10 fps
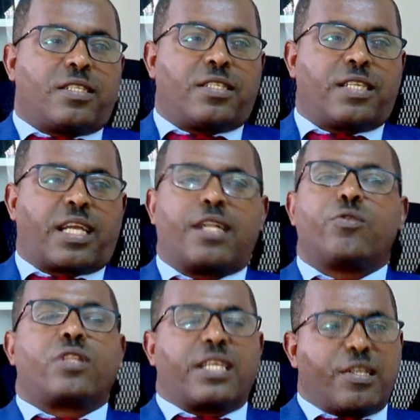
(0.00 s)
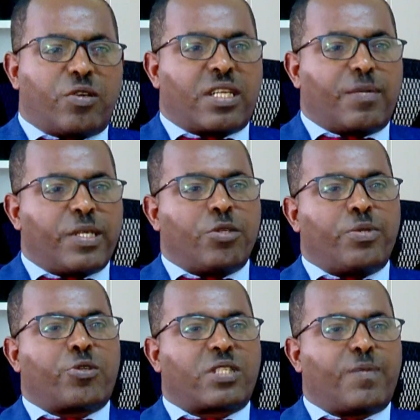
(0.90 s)
they cannot ignore Geremew
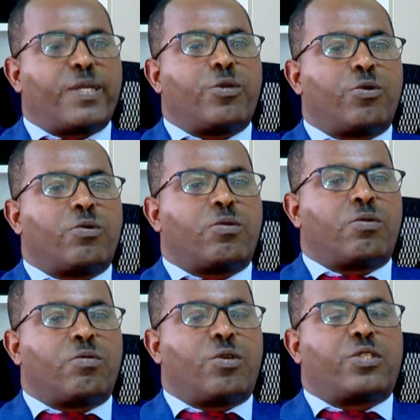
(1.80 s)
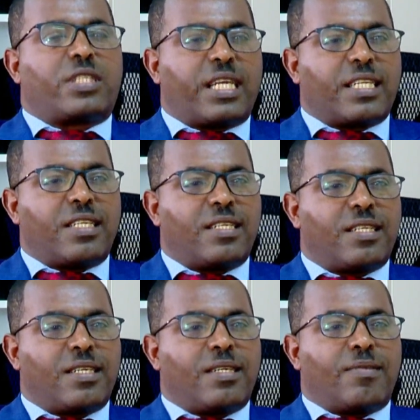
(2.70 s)
because Geremew was there.
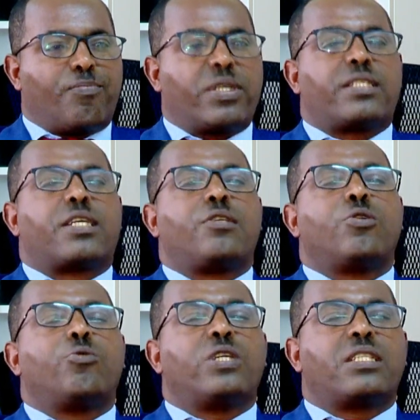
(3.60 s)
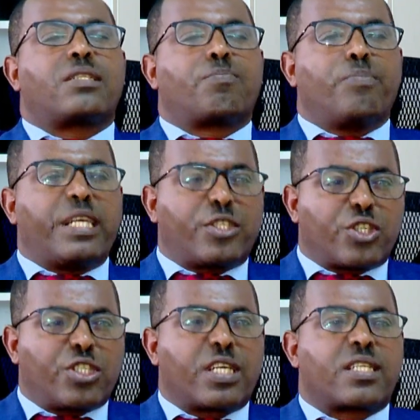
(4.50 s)
But they don't want to
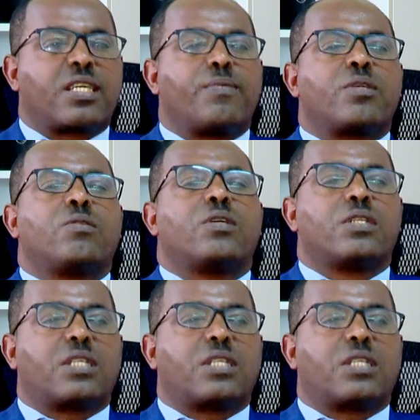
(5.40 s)
mention that Geremew was